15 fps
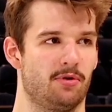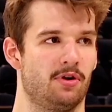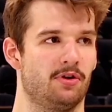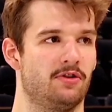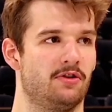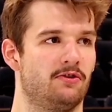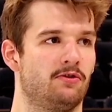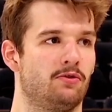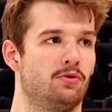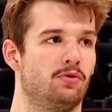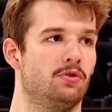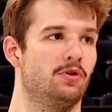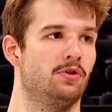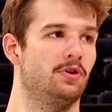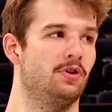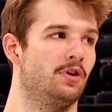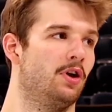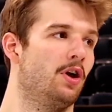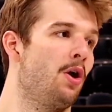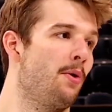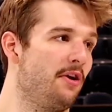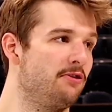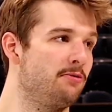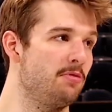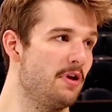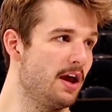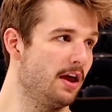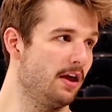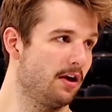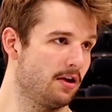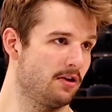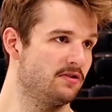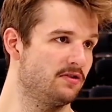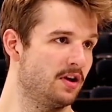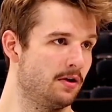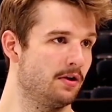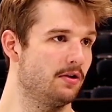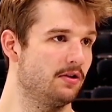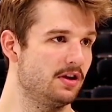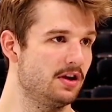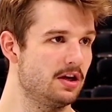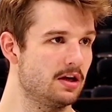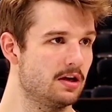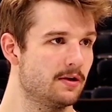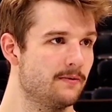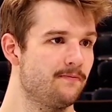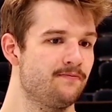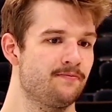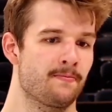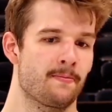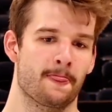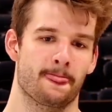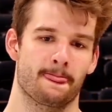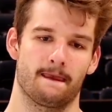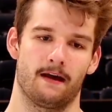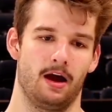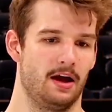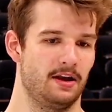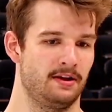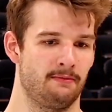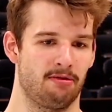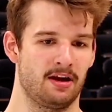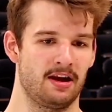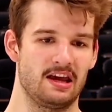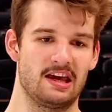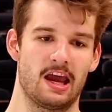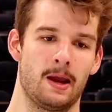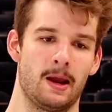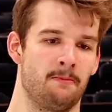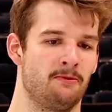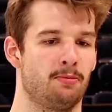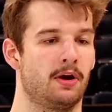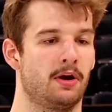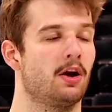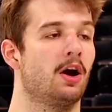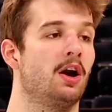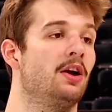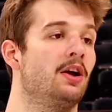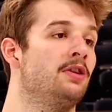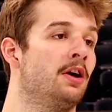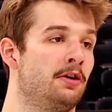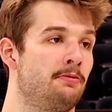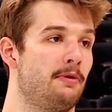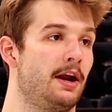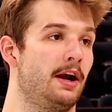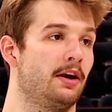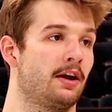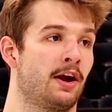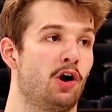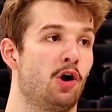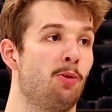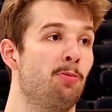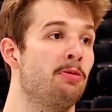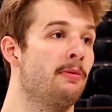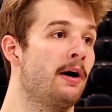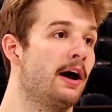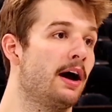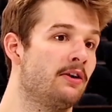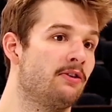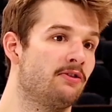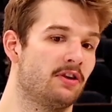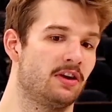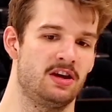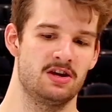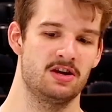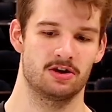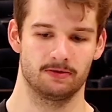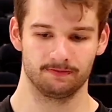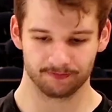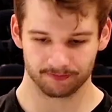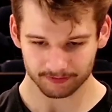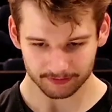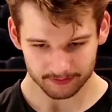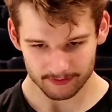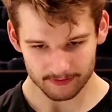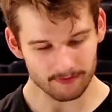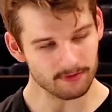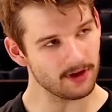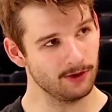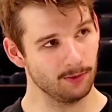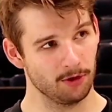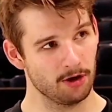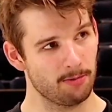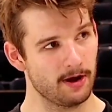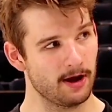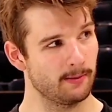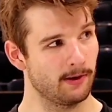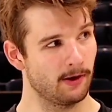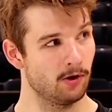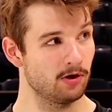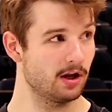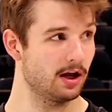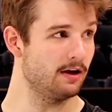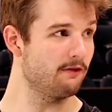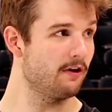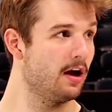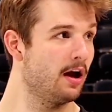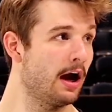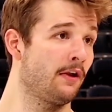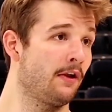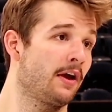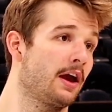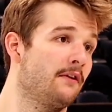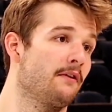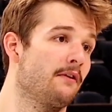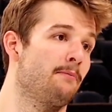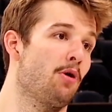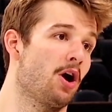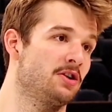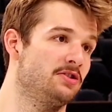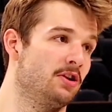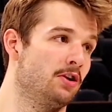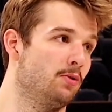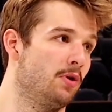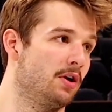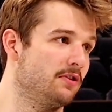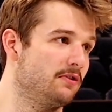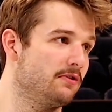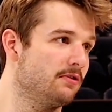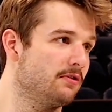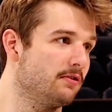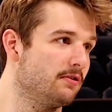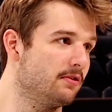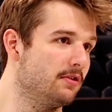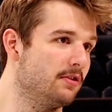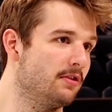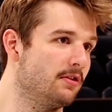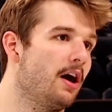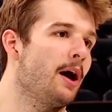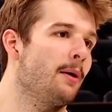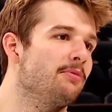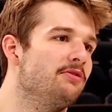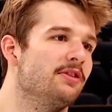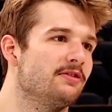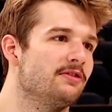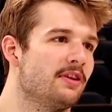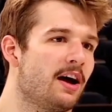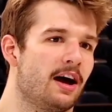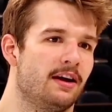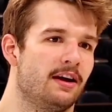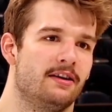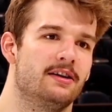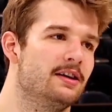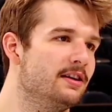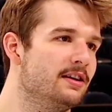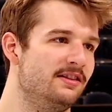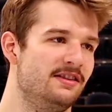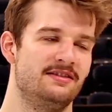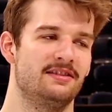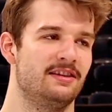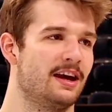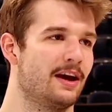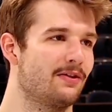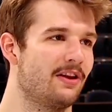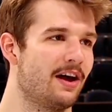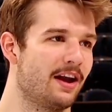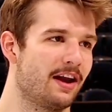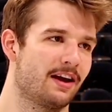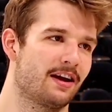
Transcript: at this school in the OSBA, like an Ontario league. Yeah. I didn't play any games, but I got a ton better and kind of opened my eyes. Like here in Winnipeg, my whole life, I don't think I ever boxed out once. Yeah. I'm 6'9", decently athletic.